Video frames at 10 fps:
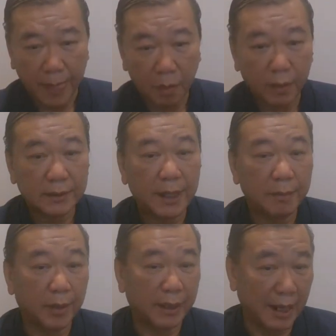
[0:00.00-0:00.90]
One time
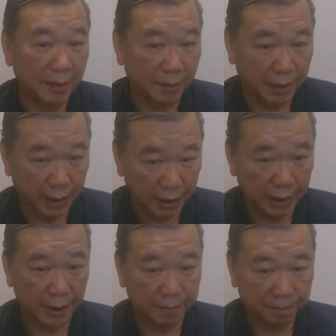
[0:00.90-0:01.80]
when I'm in
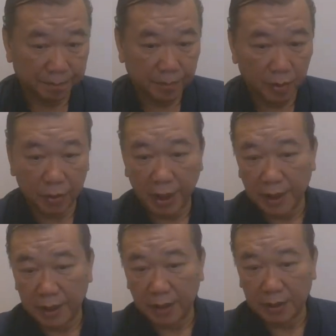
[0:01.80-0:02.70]
India, okay, in a
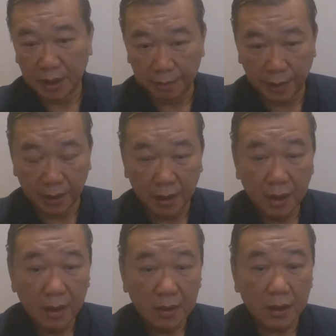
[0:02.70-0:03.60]
Ganotherapy,
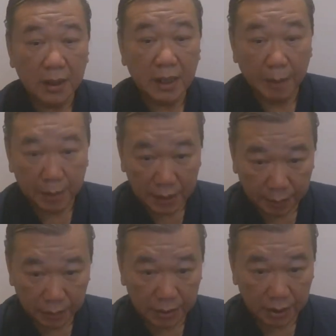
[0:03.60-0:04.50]
so a couple
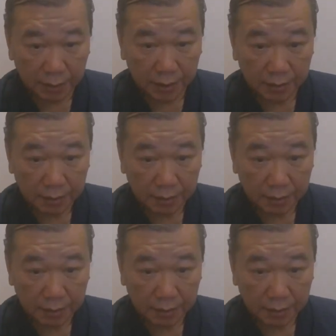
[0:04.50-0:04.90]
come to see me.